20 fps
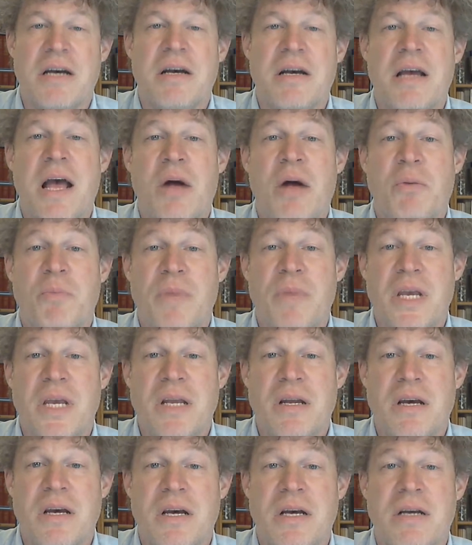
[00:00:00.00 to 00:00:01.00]

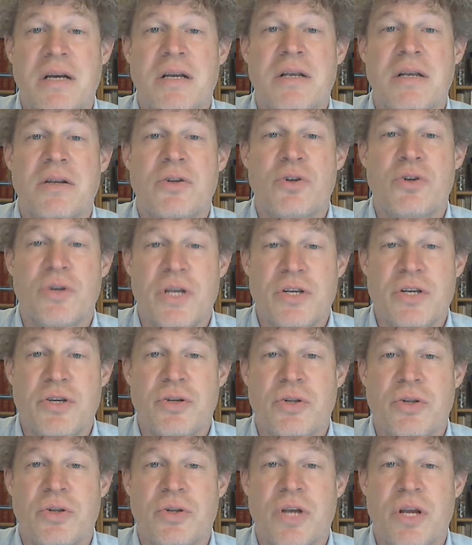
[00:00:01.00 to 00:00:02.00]
Elmina
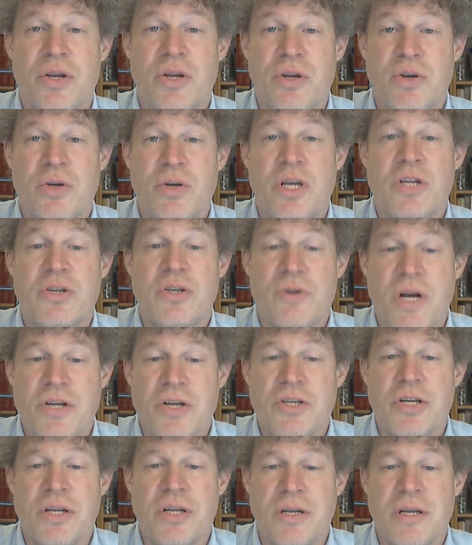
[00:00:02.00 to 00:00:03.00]
traditional canoe
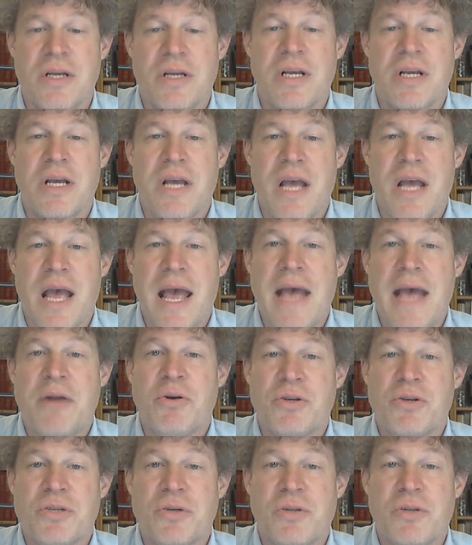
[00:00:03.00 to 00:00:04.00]
construction, and
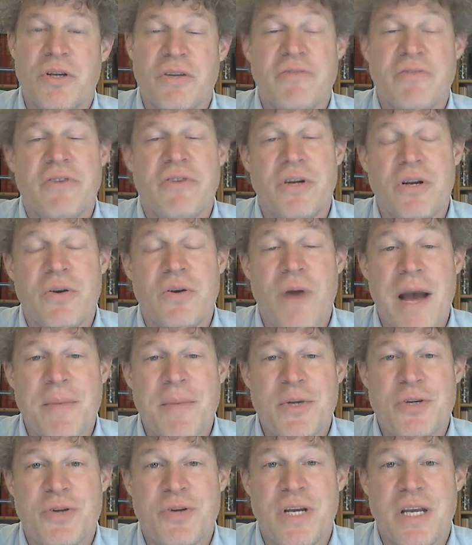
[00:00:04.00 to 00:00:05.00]
also learned
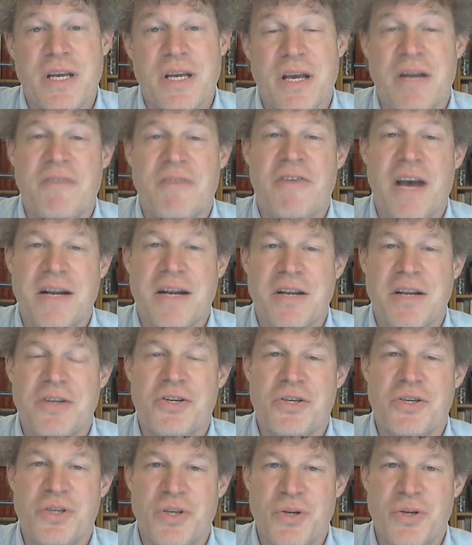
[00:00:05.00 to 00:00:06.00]
photogrammetry. In fact, I
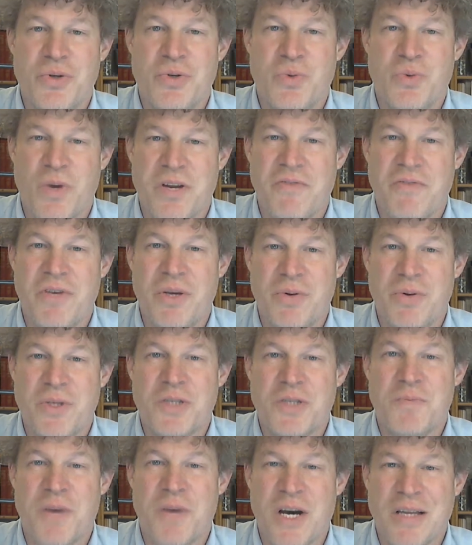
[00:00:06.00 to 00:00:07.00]
just used one of
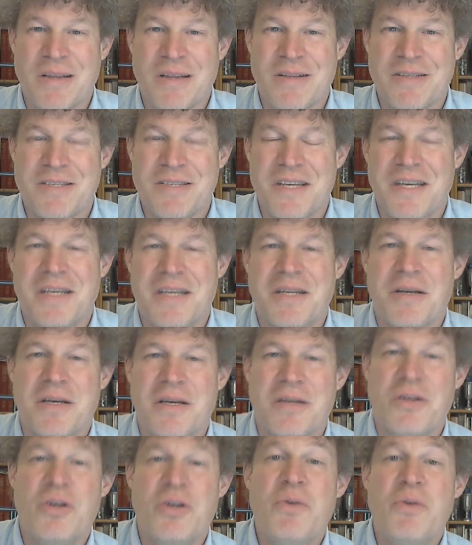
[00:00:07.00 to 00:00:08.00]
Ewan's models in
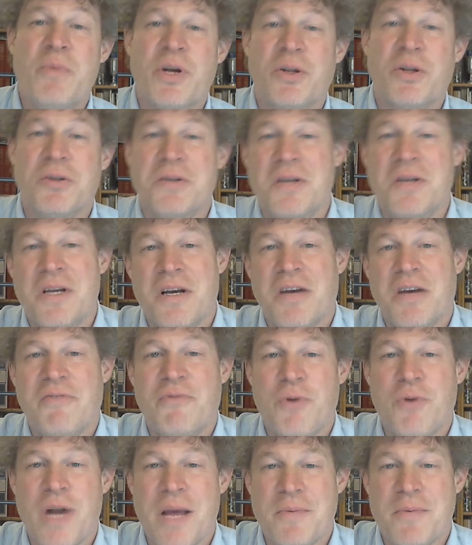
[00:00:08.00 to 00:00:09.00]
a new build of
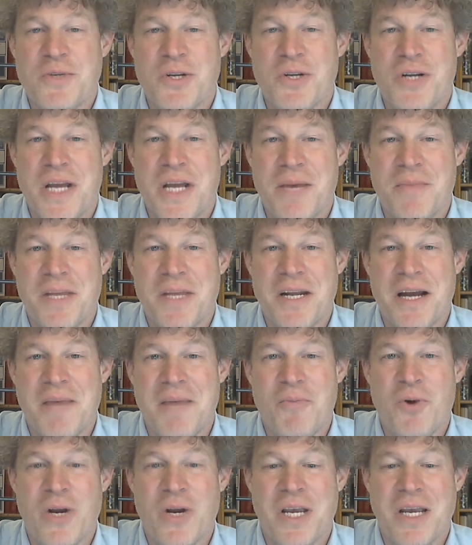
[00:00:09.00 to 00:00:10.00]
Fort Amsterdam that
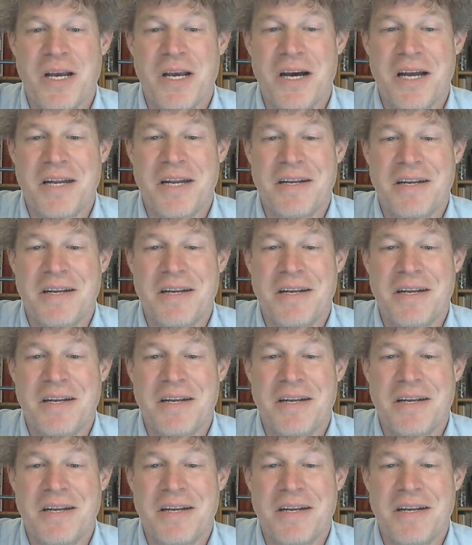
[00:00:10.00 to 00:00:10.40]
I'm working on.